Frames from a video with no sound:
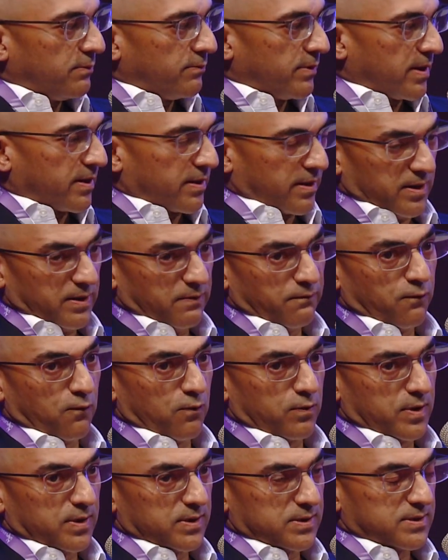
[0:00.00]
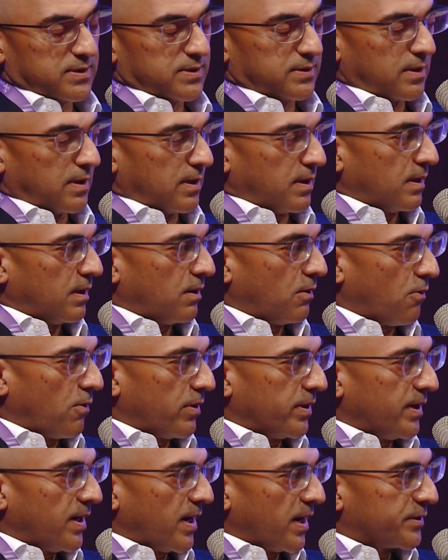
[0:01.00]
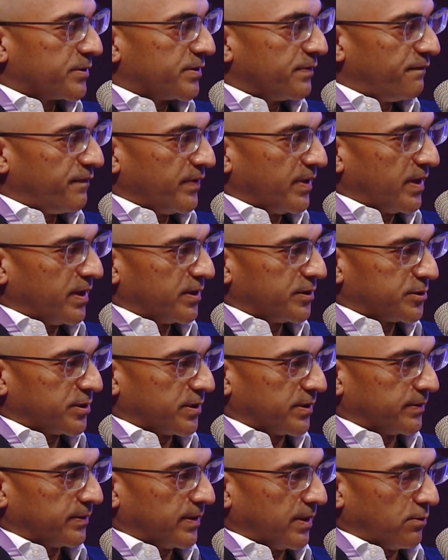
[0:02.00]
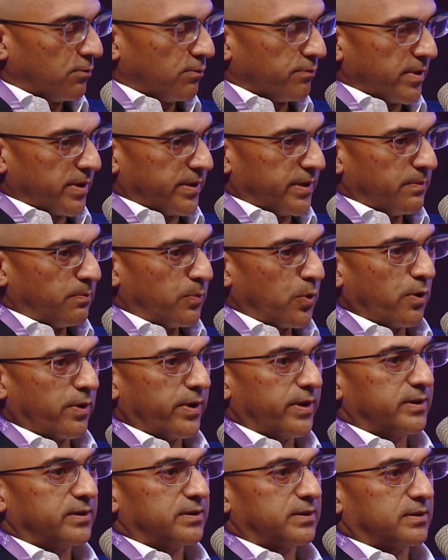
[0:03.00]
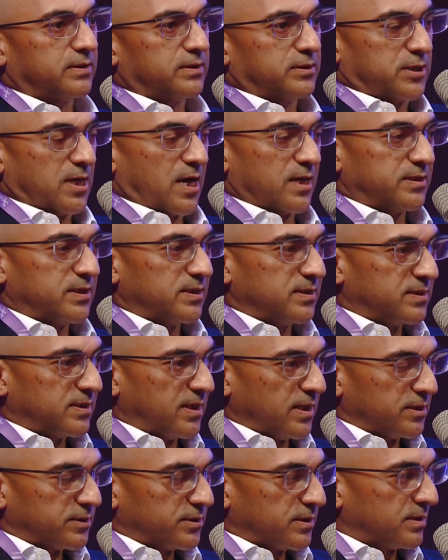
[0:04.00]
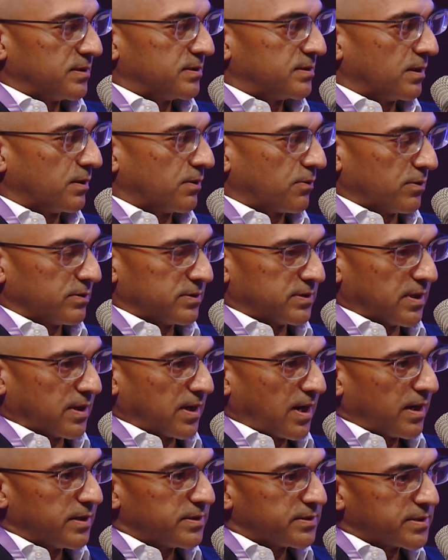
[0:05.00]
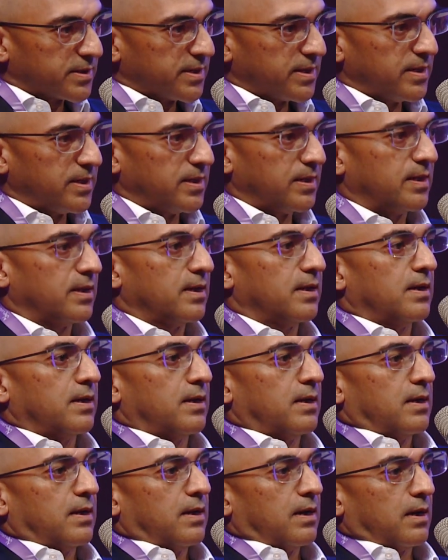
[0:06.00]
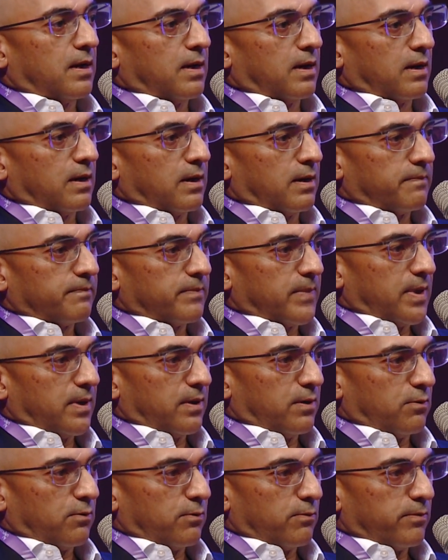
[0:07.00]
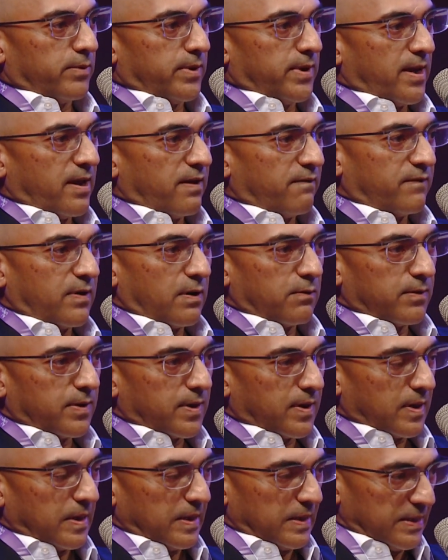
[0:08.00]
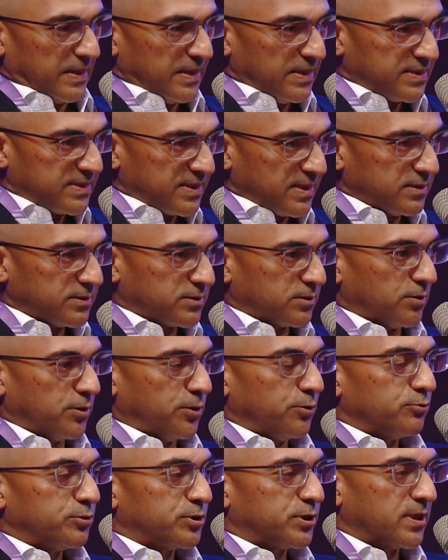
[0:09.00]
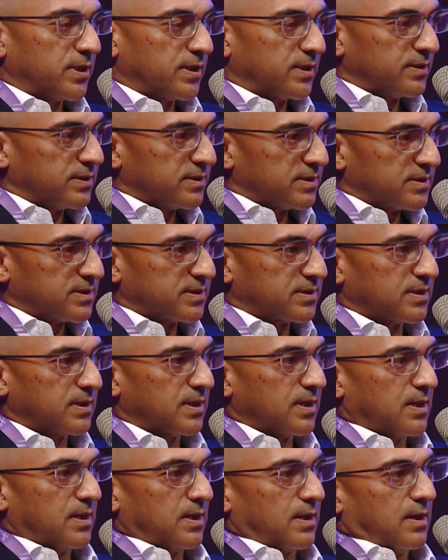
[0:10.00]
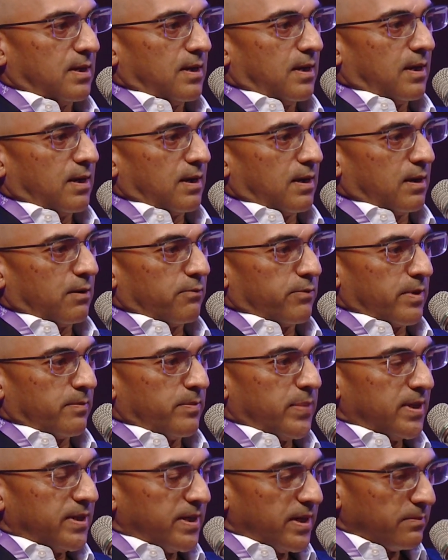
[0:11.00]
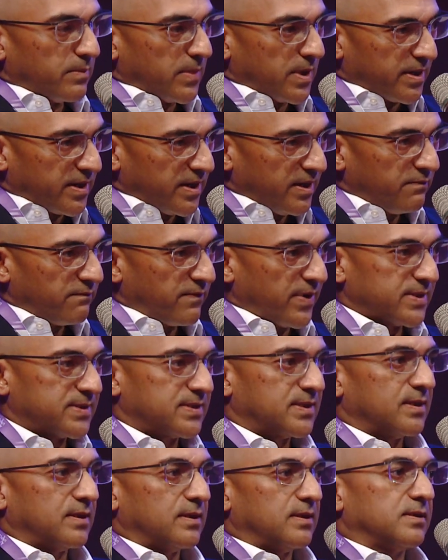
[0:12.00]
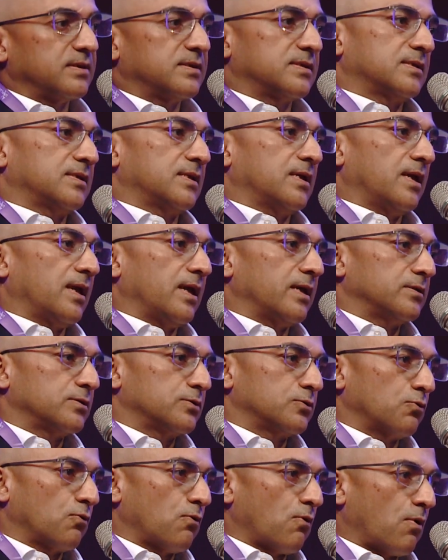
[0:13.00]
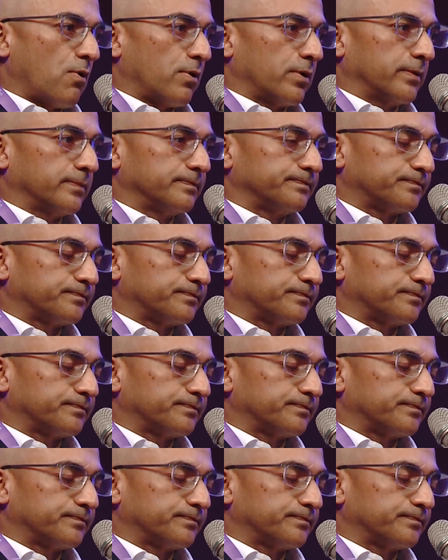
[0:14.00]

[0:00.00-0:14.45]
we are really focused on electrification. We are deploying charging stations across the country. We have our leasing solutions. We are building marine vessels and so on.